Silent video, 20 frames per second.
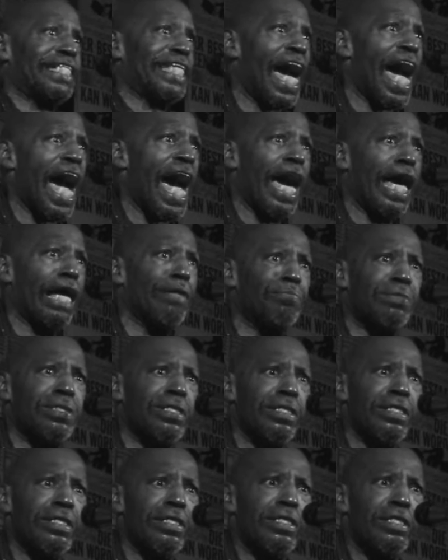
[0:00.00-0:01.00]
times.
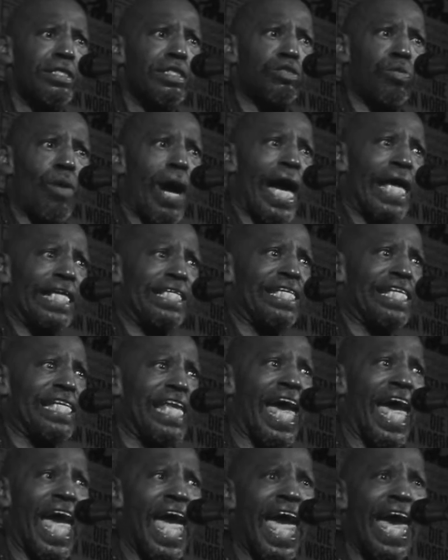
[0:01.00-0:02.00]
Twice in
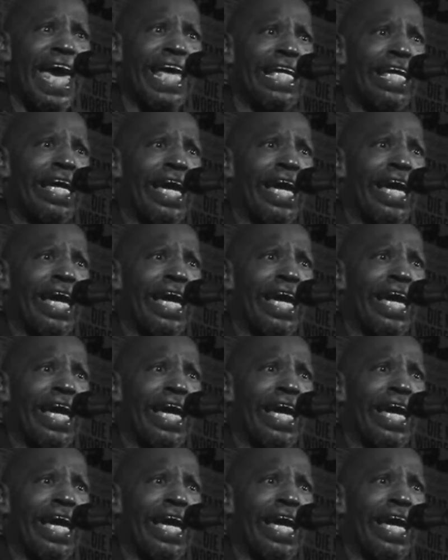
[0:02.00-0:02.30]
the head